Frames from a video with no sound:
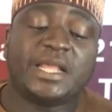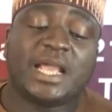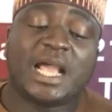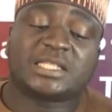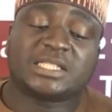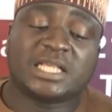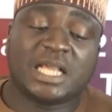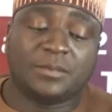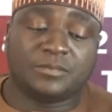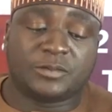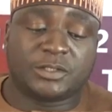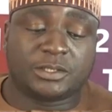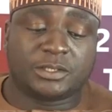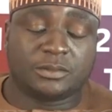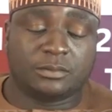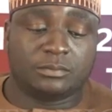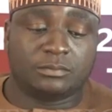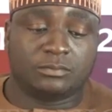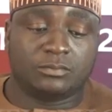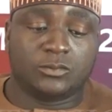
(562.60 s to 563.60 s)
attempt
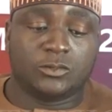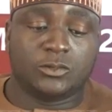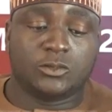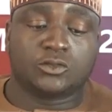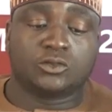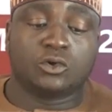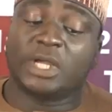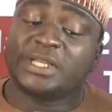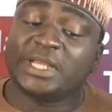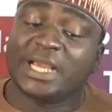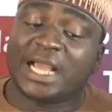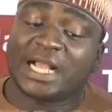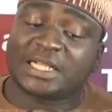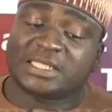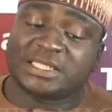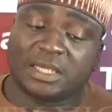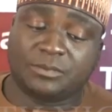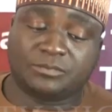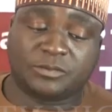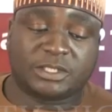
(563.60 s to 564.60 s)

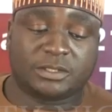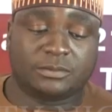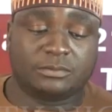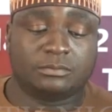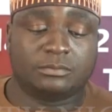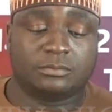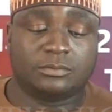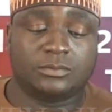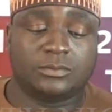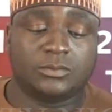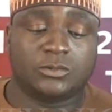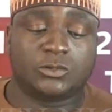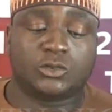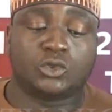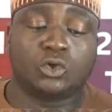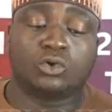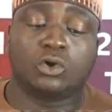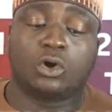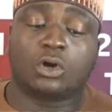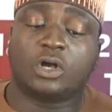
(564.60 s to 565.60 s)

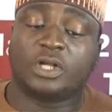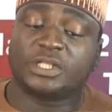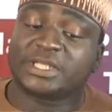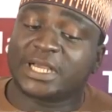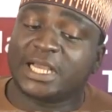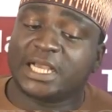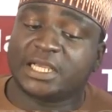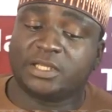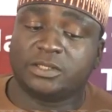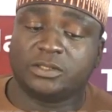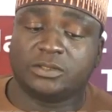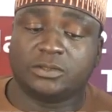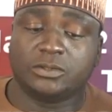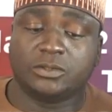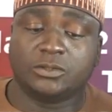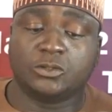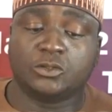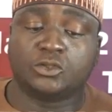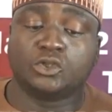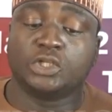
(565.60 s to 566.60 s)
to go contrary
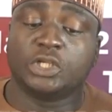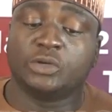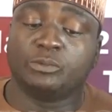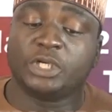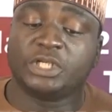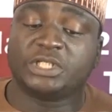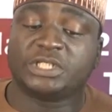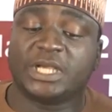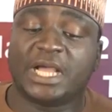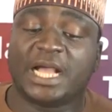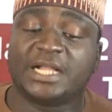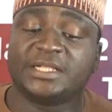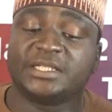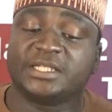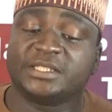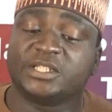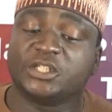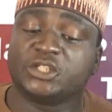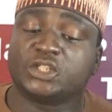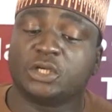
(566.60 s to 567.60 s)
to the wish and
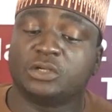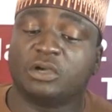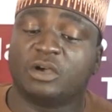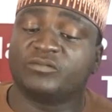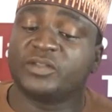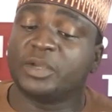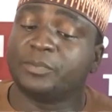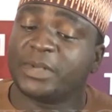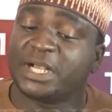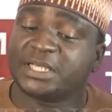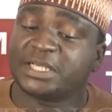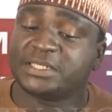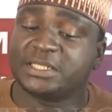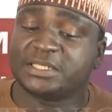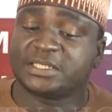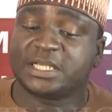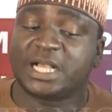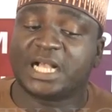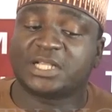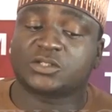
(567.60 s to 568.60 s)
decision of the
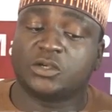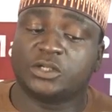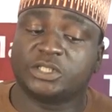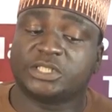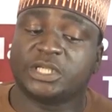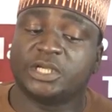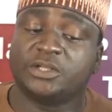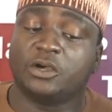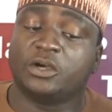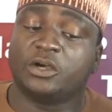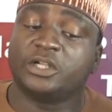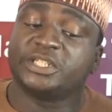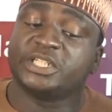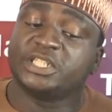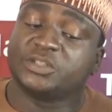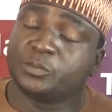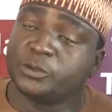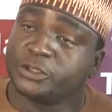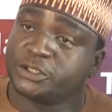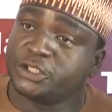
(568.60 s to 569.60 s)
masses as contained on
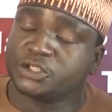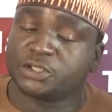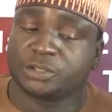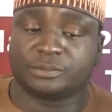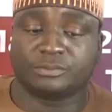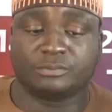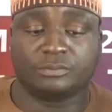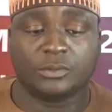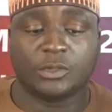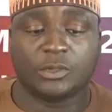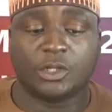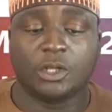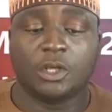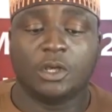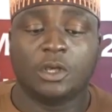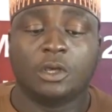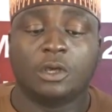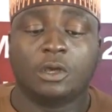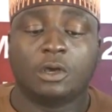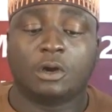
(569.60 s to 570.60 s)
this position,
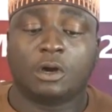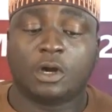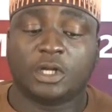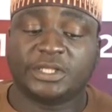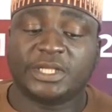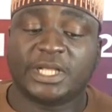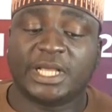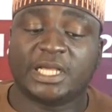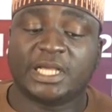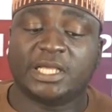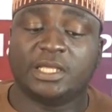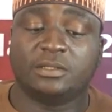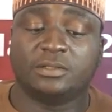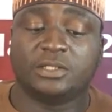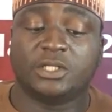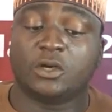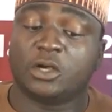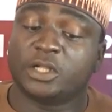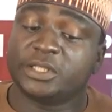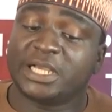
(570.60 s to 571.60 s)

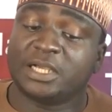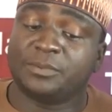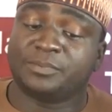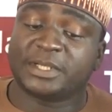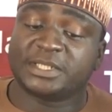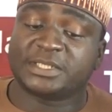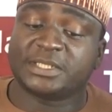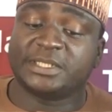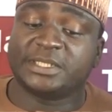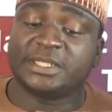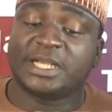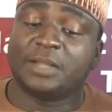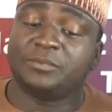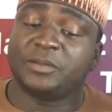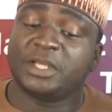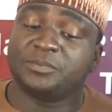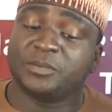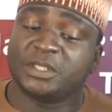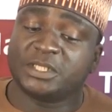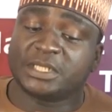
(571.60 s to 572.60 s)
the ordinary President
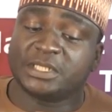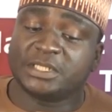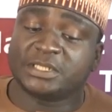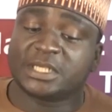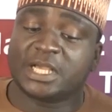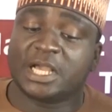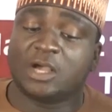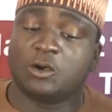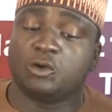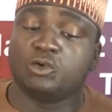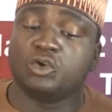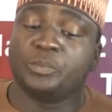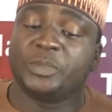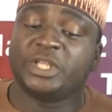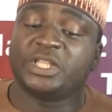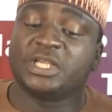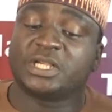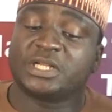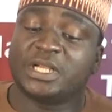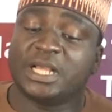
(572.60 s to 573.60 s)
Ahmed Issa will be
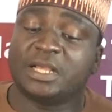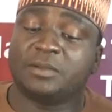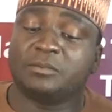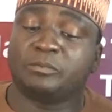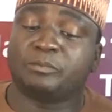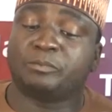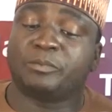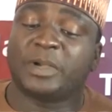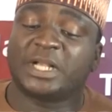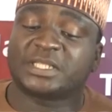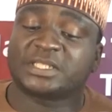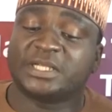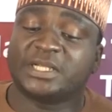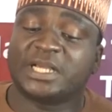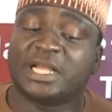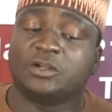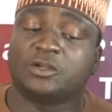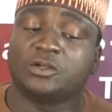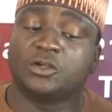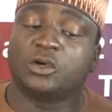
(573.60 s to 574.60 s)
declared
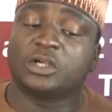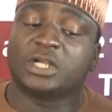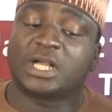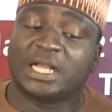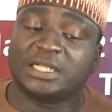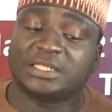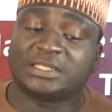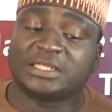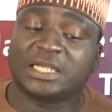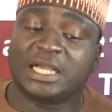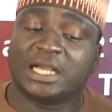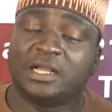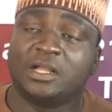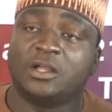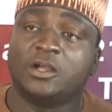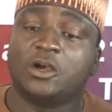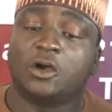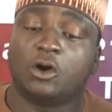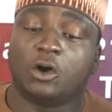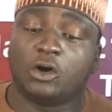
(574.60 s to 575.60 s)
personal non-grantor
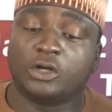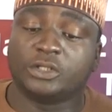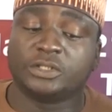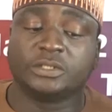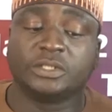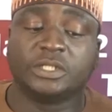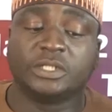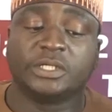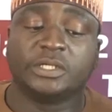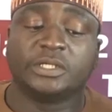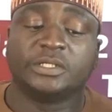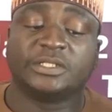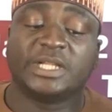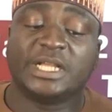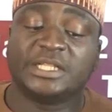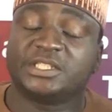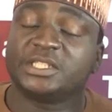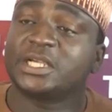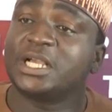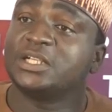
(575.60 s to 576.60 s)
on
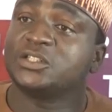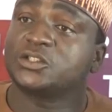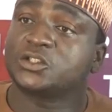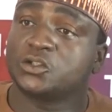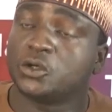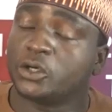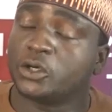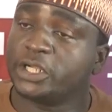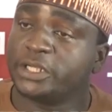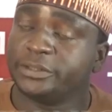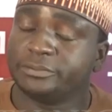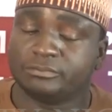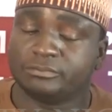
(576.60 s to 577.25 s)
Nigerian soil.